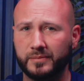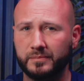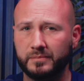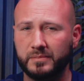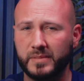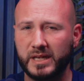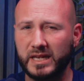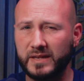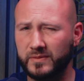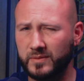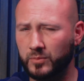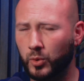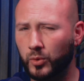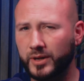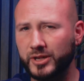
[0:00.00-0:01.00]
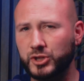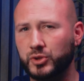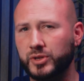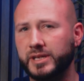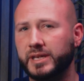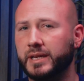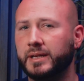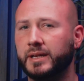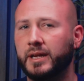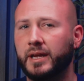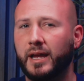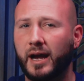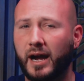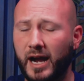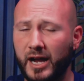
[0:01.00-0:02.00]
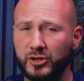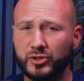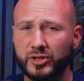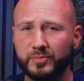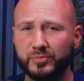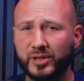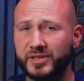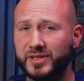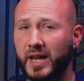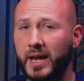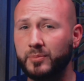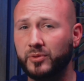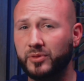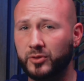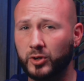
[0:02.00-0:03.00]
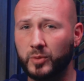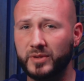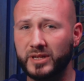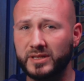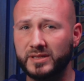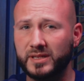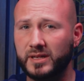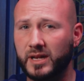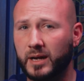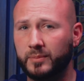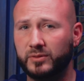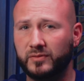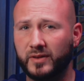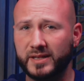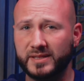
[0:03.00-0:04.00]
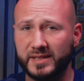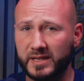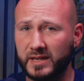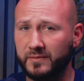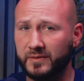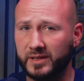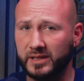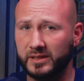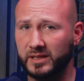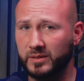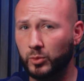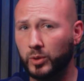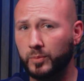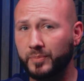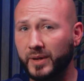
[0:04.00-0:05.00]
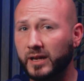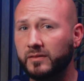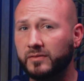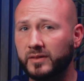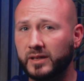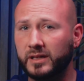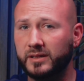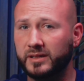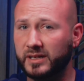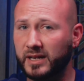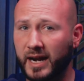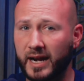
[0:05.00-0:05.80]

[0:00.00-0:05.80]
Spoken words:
Even more intriguing, hydrogen plus hypothermia did not provide significantly more benefit than either